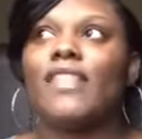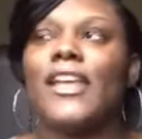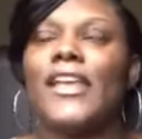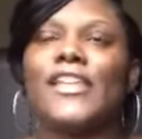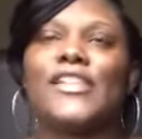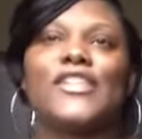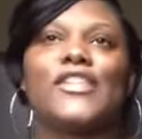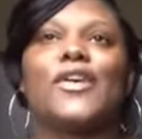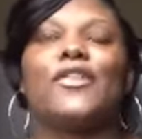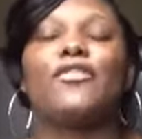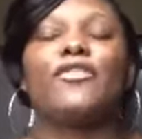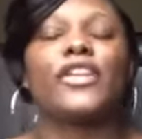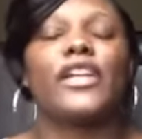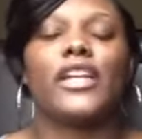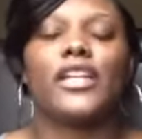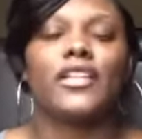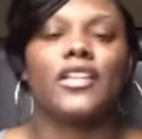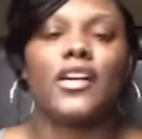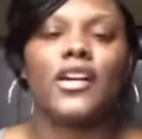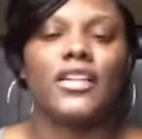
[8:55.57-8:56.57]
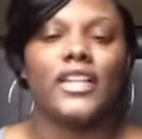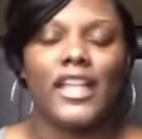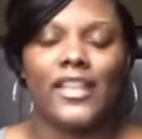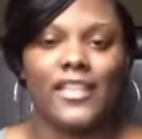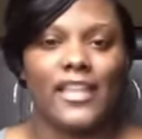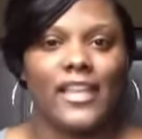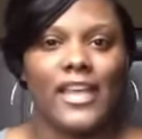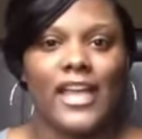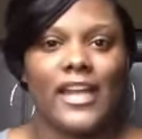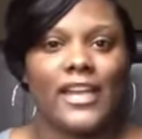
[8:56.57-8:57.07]
in so freaking long. They
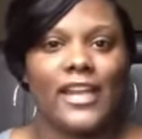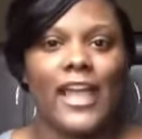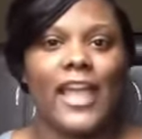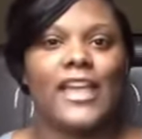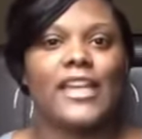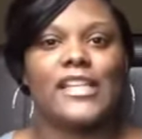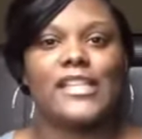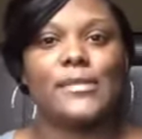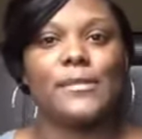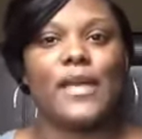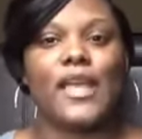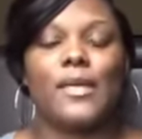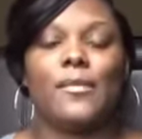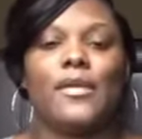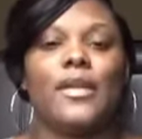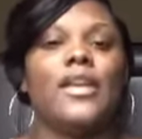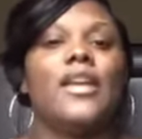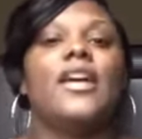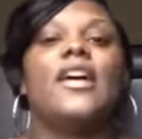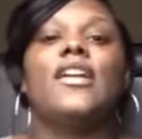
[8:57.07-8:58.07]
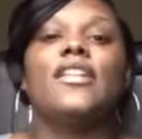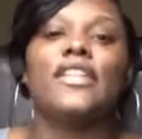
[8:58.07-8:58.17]
think I done had this baby.